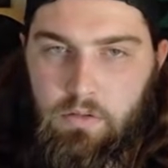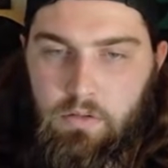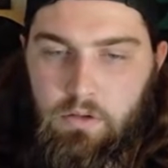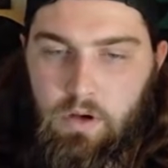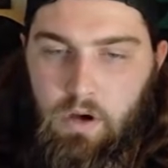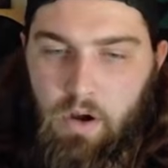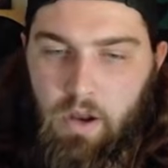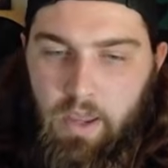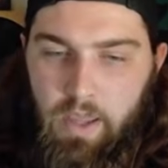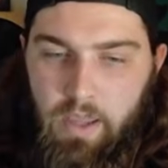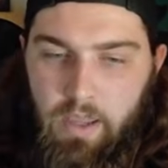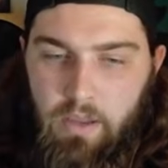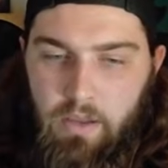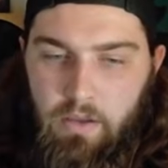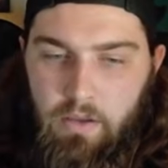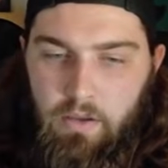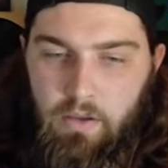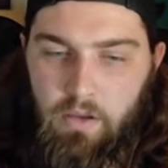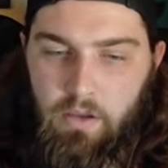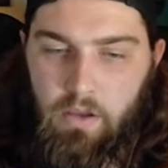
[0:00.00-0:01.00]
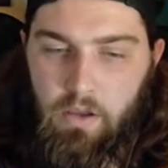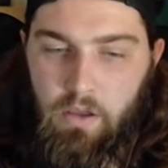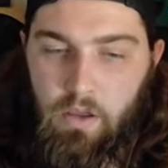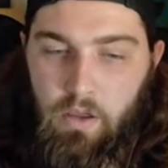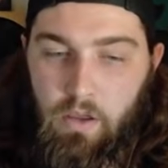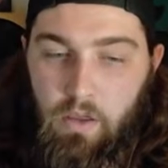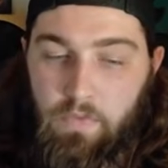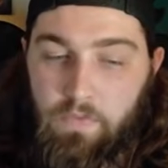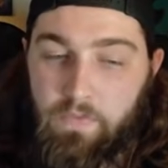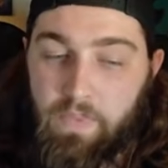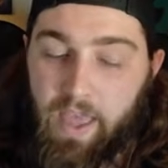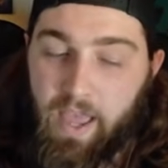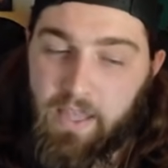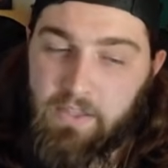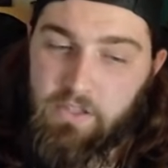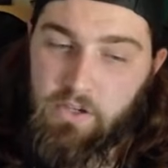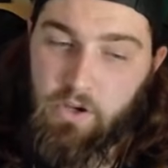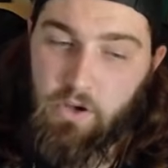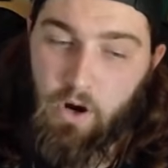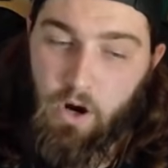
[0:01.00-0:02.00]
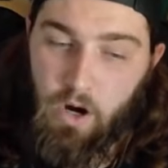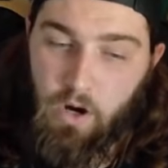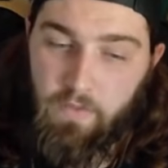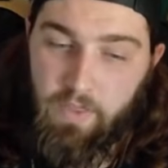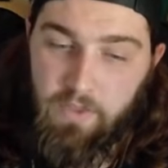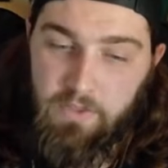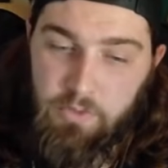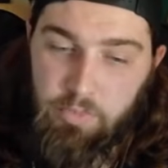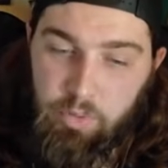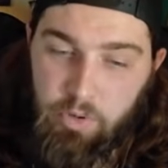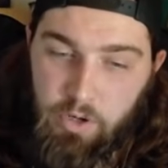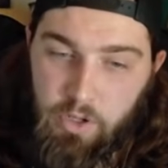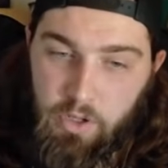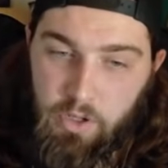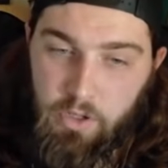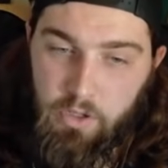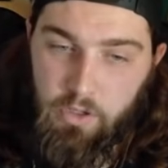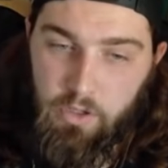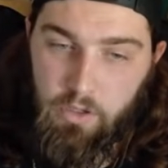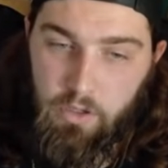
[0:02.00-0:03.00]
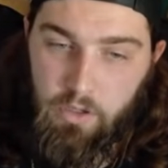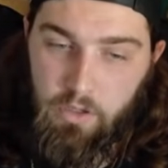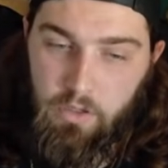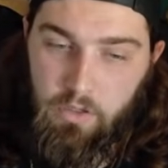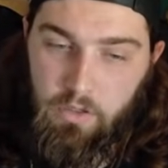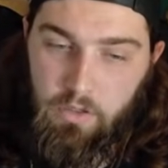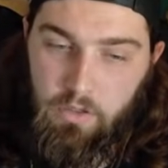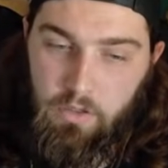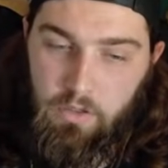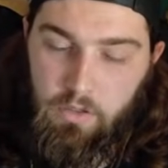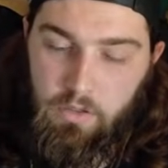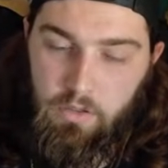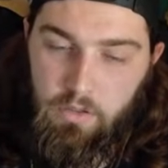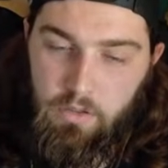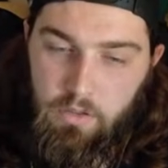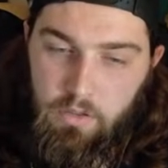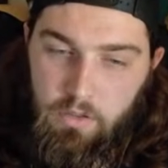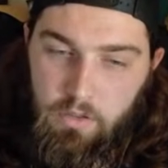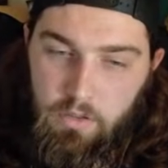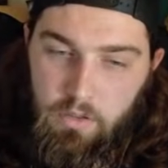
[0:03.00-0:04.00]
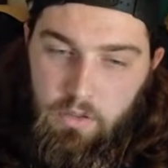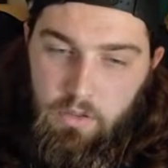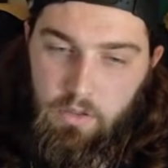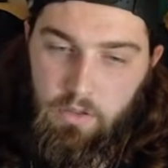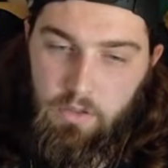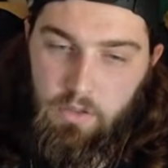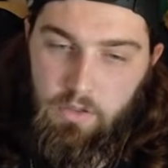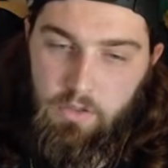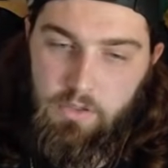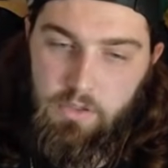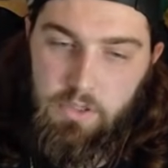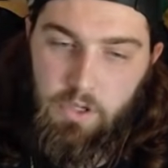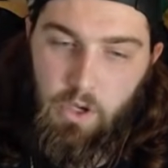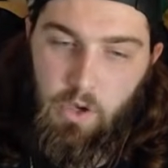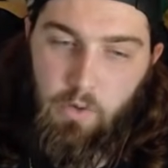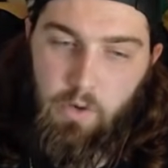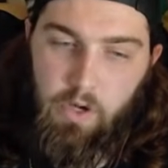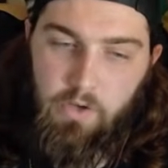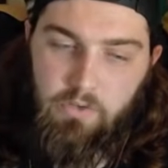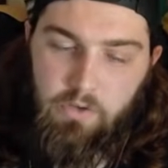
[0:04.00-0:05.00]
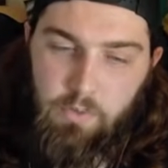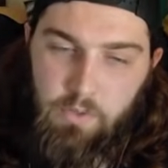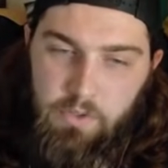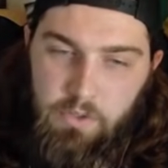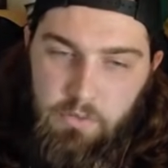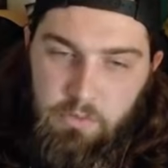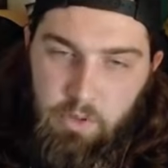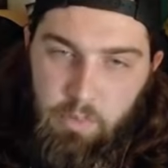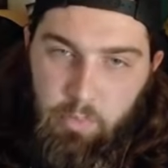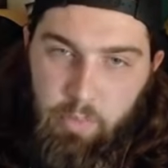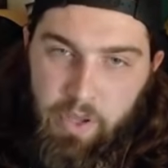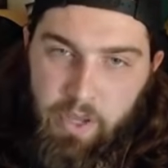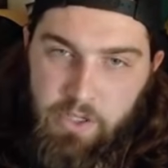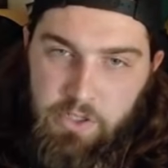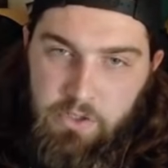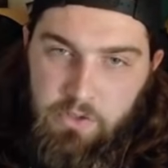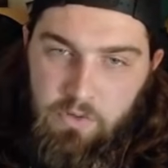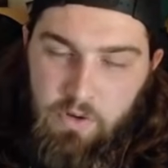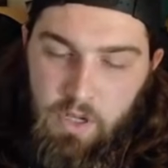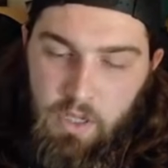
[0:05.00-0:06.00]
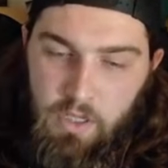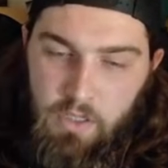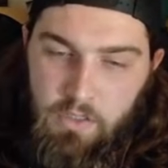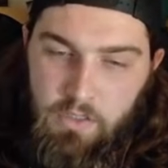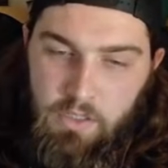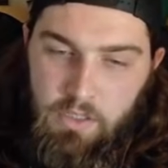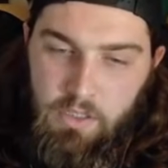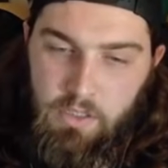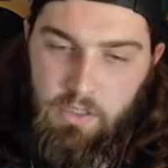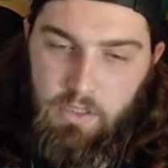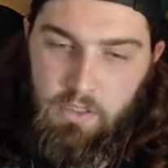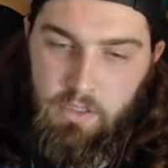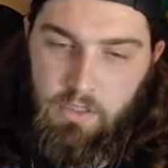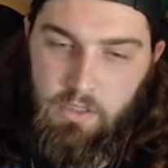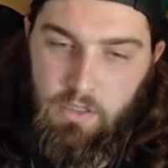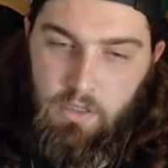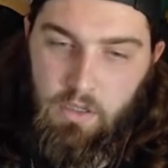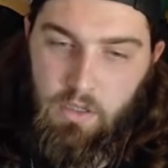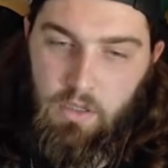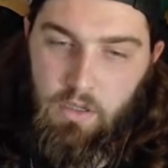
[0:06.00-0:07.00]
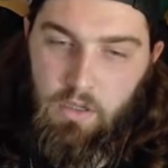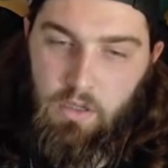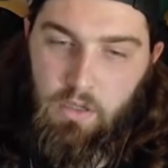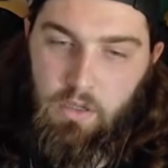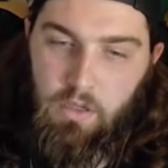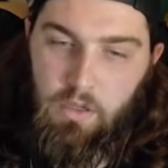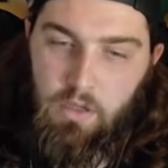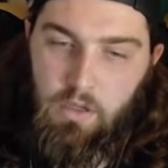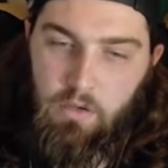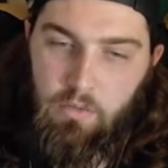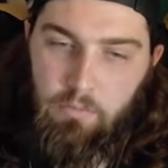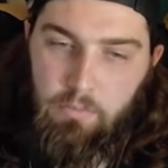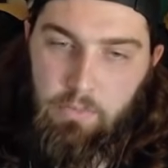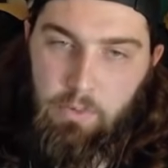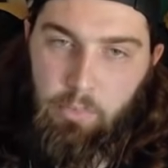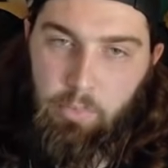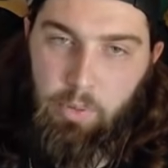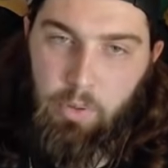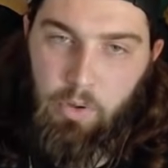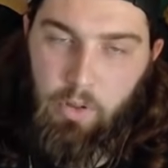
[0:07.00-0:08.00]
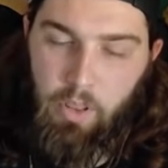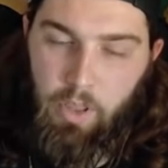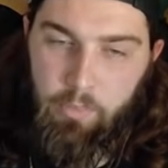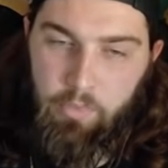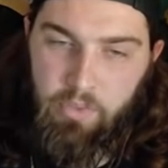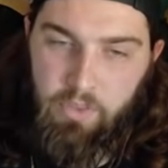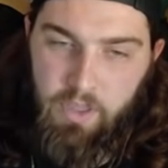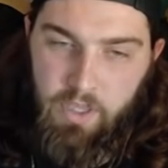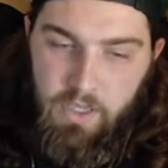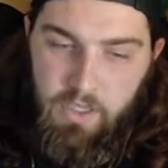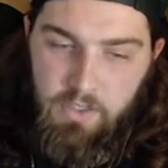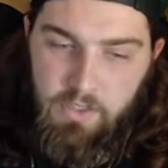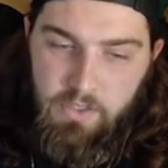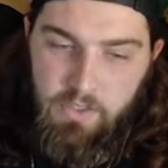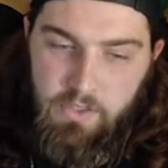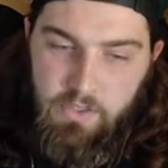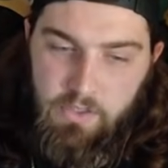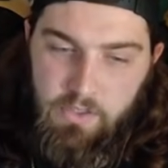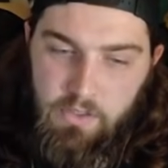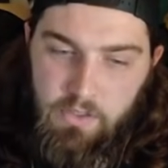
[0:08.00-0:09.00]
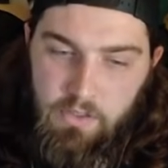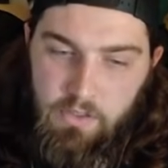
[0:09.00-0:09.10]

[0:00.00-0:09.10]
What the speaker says: Alright. That's a card that's pretty good. So, here's what we'll do. We'll Pecharunt. We'll pull up this.